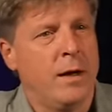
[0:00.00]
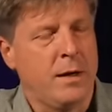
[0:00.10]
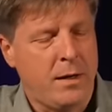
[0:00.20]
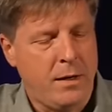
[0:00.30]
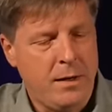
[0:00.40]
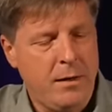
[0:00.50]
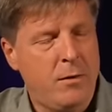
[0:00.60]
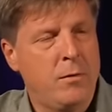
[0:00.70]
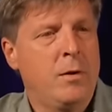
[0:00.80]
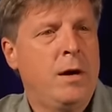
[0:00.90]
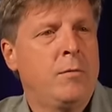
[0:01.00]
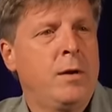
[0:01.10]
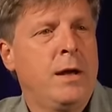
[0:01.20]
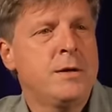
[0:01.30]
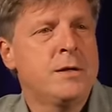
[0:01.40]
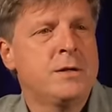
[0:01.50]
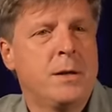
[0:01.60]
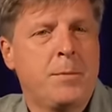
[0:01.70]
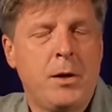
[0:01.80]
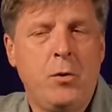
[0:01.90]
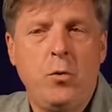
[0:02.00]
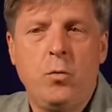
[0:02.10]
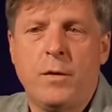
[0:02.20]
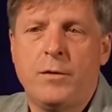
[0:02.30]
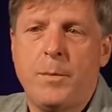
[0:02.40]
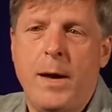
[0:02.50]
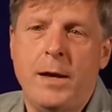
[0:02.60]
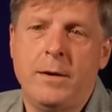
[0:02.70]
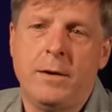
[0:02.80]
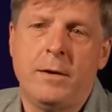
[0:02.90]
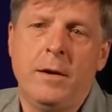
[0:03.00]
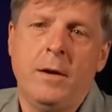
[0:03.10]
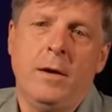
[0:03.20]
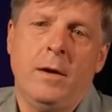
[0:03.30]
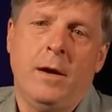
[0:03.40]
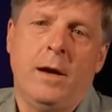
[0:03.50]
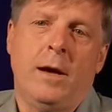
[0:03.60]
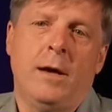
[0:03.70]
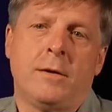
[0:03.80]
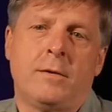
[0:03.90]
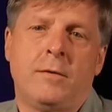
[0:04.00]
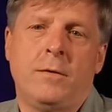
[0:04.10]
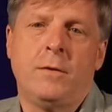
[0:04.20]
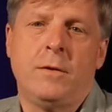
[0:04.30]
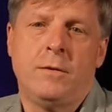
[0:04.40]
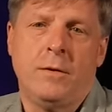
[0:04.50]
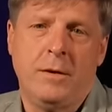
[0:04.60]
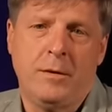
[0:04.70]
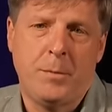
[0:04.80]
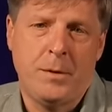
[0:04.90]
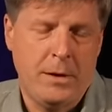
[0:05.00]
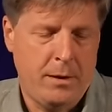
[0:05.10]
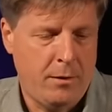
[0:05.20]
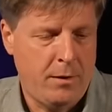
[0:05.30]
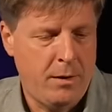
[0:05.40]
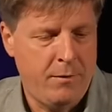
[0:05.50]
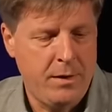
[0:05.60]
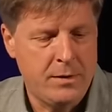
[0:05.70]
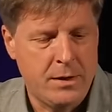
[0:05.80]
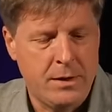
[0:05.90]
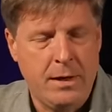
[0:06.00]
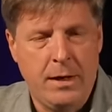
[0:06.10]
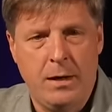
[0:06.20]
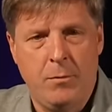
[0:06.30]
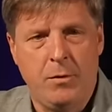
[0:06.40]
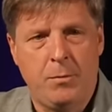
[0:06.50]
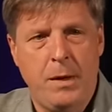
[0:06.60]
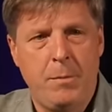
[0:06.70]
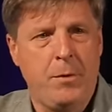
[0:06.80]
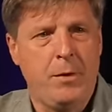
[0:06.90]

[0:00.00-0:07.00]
clear relationship in who responded to this particular intervention. And it was people